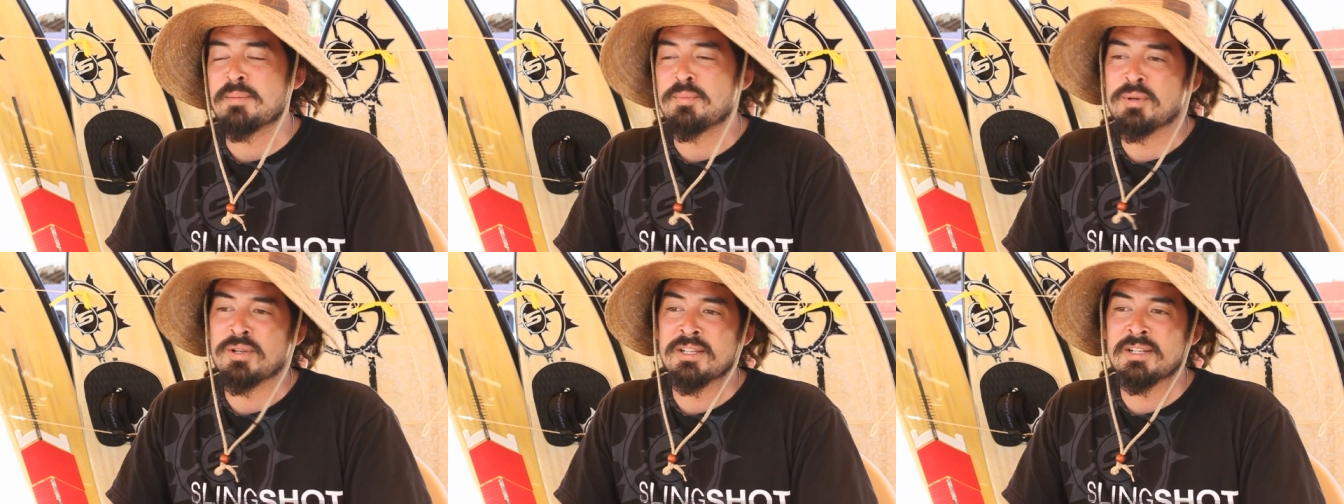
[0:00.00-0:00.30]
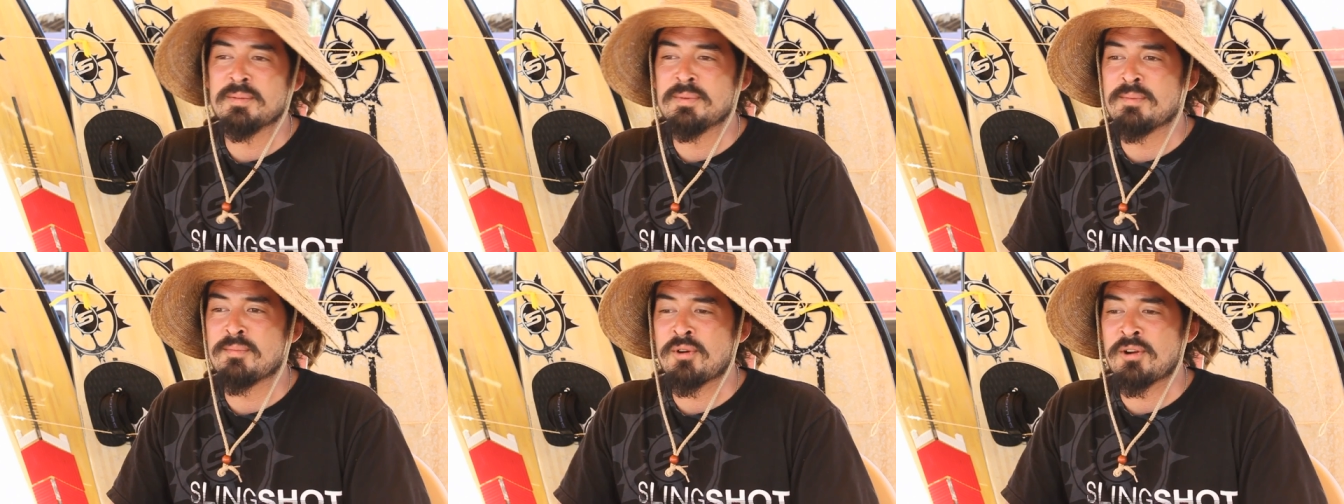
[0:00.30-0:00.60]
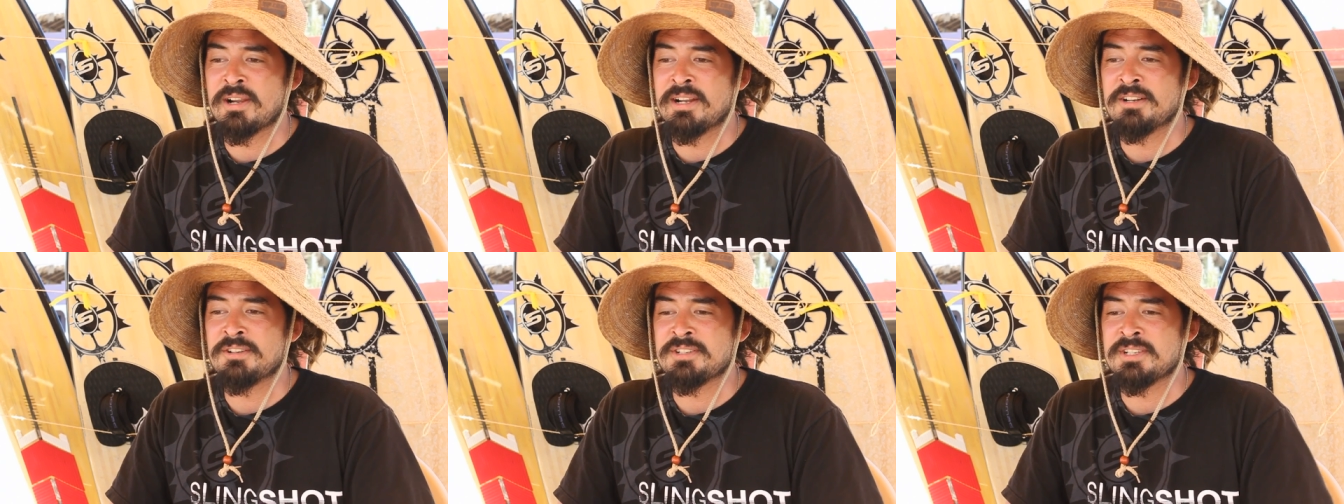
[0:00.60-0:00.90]
of put a little bit
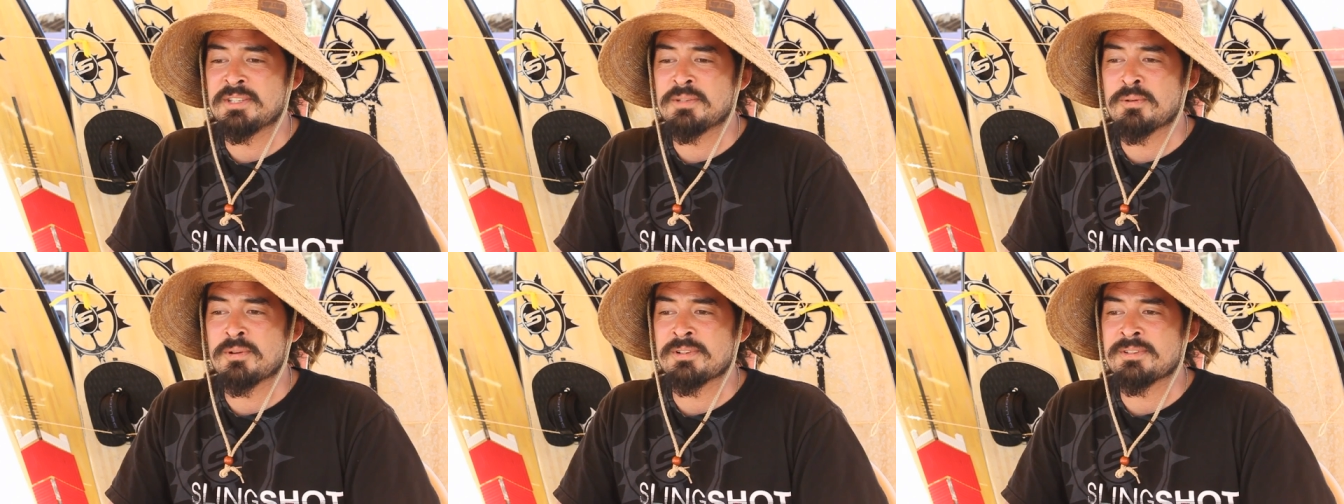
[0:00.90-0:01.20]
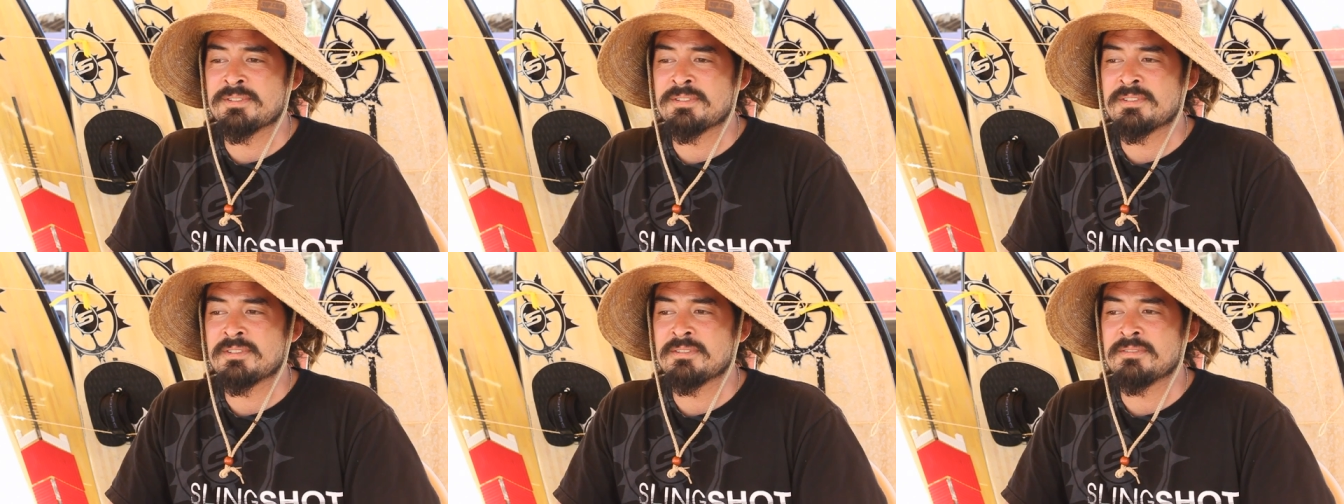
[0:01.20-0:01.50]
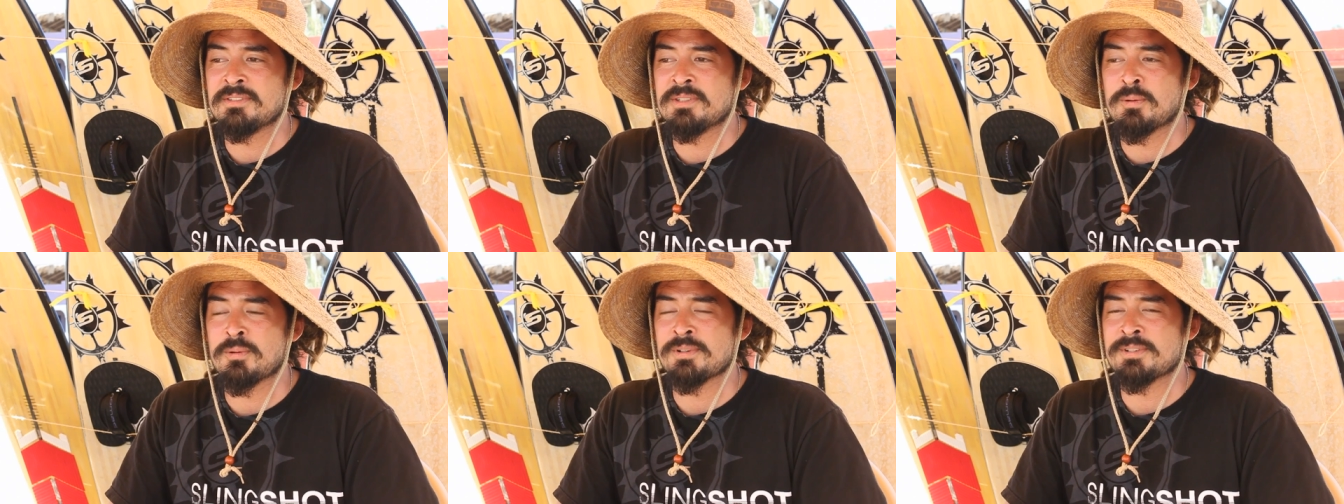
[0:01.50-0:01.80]
more energy towards
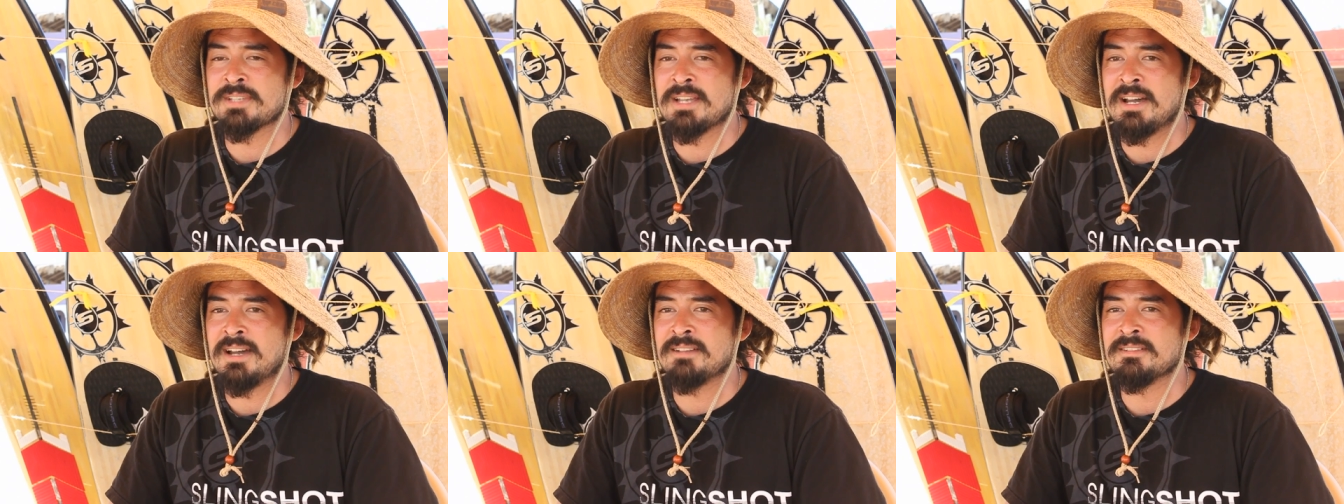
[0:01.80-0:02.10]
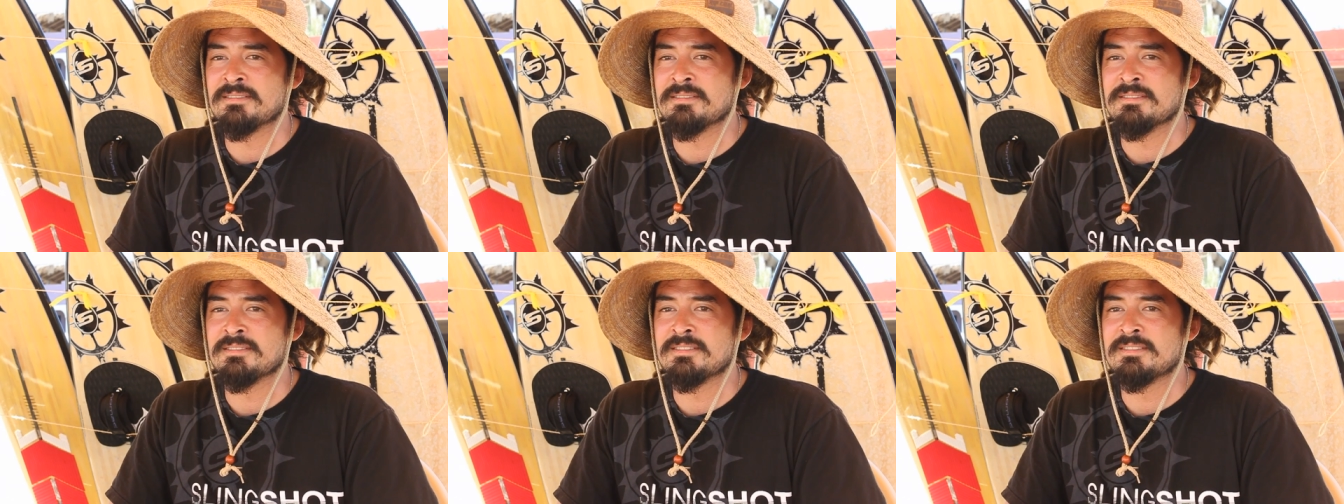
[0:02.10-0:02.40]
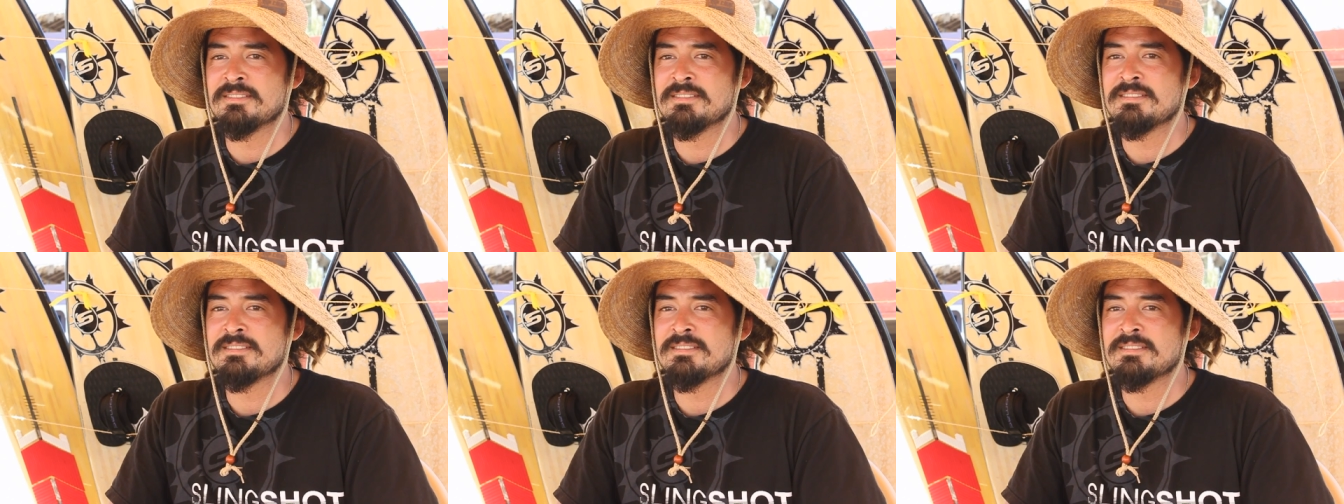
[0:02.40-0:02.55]
that, and